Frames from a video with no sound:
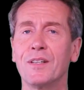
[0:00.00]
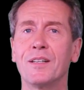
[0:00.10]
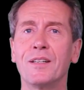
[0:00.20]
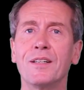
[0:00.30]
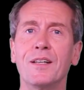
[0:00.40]

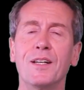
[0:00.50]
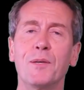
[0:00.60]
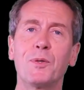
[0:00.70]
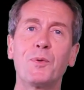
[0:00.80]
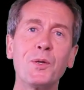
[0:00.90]

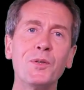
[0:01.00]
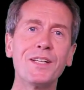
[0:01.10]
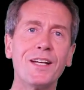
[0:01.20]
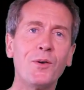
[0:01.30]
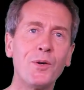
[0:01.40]
But we couldn't
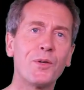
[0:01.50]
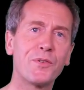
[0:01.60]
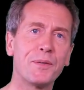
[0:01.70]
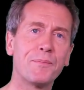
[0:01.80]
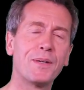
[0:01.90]
get a hold of
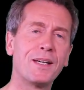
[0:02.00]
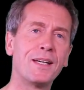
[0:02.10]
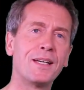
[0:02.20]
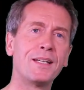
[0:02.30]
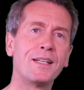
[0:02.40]
him,
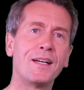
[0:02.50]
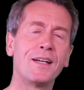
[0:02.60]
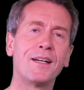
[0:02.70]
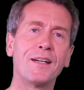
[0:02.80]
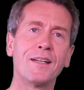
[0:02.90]
and
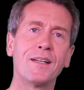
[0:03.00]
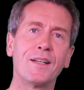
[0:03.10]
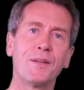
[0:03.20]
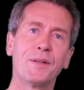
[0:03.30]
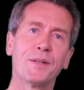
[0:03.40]

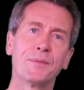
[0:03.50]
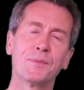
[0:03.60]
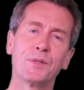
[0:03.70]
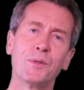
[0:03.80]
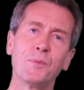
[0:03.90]

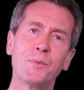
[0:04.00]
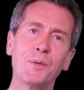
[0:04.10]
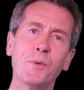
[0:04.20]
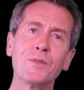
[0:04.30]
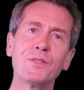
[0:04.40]
so we
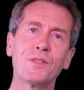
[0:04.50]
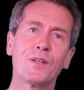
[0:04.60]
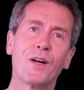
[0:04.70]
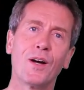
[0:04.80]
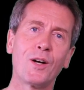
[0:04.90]
want
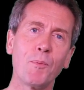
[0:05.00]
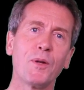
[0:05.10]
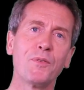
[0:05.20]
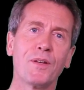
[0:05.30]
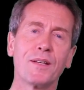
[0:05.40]
a couple
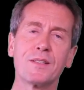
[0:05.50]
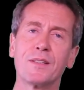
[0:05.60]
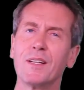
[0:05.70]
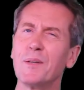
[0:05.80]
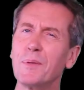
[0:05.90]
of things.
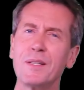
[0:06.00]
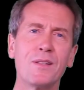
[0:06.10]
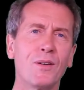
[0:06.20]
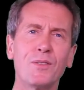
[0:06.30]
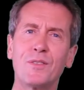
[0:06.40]
Please
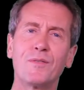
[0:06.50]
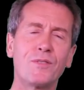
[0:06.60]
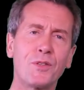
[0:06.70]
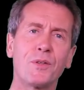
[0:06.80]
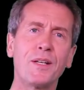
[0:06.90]
don't
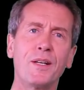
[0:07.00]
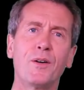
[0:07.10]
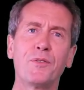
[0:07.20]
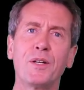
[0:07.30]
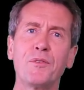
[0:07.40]
turn
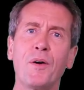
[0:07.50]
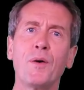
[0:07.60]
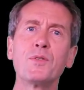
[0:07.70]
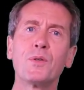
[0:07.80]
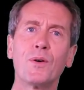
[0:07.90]
off any
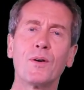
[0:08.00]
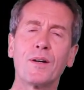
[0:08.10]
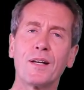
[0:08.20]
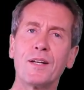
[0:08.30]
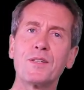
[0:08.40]
phones, or
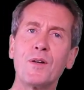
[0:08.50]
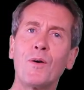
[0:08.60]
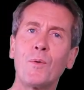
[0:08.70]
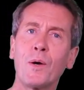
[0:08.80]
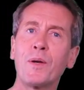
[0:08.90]
let us know
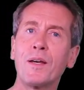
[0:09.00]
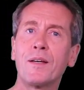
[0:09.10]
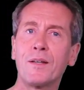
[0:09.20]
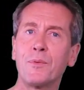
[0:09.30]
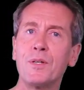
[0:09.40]
where we
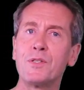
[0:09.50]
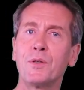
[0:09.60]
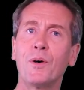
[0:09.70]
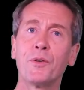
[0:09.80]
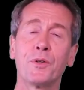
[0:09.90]
can reach
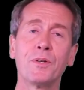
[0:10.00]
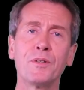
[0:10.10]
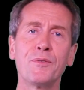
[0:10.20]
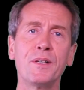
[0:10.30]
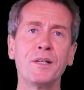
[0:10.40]
you
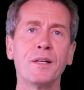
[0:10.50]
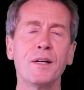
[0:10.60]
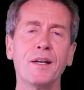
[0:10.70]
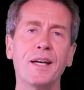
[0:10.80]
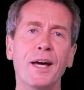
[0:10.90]
alternatively.
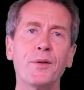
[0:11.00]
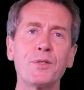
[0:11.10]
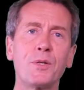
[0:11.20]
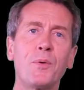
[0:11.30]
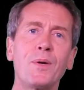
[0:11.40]
And
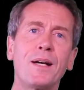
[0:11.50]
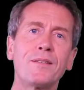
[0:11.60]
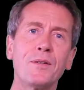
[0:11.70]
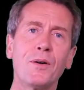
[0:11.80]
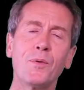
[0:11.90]
also we would like
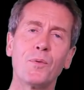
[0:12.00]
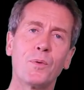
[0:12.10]
to know